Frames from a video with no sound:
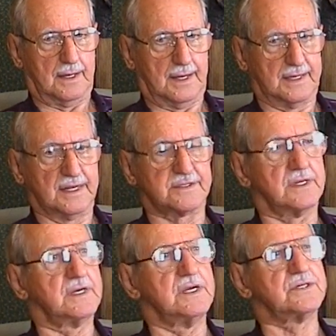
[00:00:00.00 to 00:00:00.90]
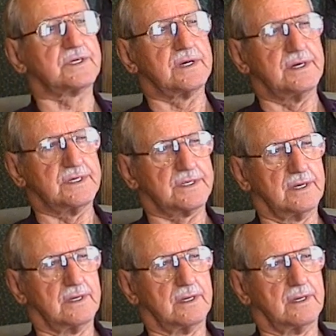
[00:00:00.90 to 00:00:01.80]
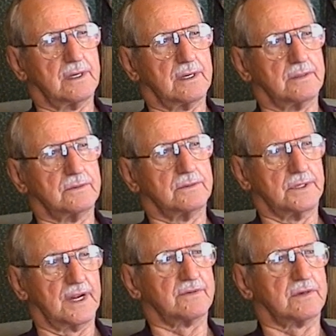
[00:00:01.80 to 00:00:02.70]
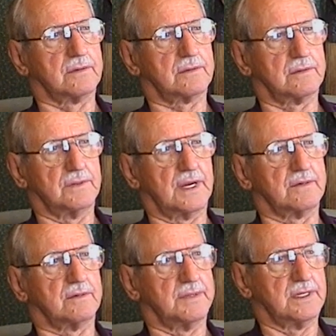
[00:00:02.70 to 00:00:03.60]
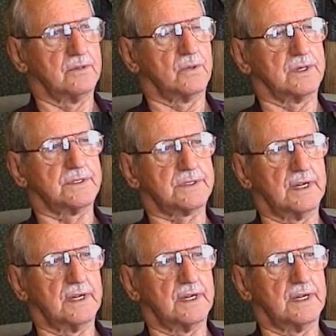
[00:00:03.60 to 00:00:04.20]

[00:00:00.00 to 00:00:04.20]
I guess the D series would have to would have to be the worst.